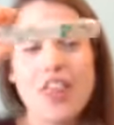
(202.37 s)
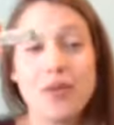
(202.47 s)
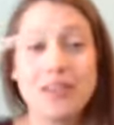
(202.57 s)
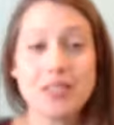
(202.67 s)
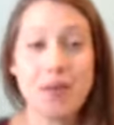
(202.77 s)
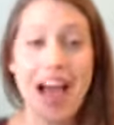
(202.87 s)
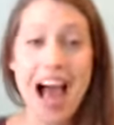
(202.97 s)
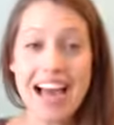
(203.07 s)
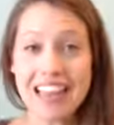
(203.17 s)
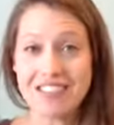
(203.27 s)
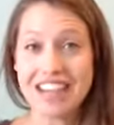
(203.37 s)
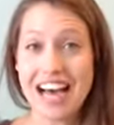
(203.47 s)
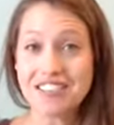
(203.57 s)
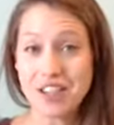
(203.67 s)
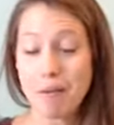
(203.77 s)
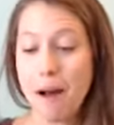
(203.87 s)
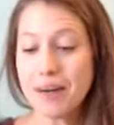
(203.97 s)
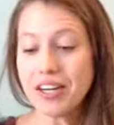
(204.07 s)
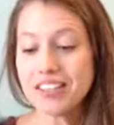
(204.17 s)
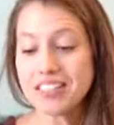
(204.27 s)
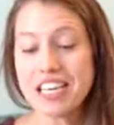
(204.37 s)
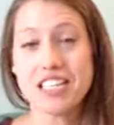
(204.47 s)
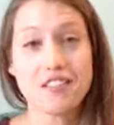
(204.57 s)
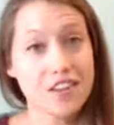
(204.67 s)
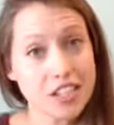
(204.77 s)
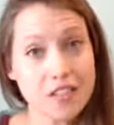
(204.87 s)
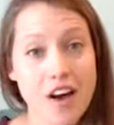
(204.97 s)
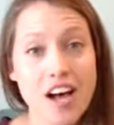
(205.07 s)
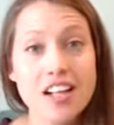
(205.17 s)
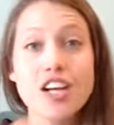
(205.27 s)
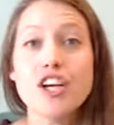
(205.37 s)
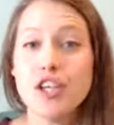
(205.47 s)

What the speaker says: reason why I love glass thermometers is, first of all,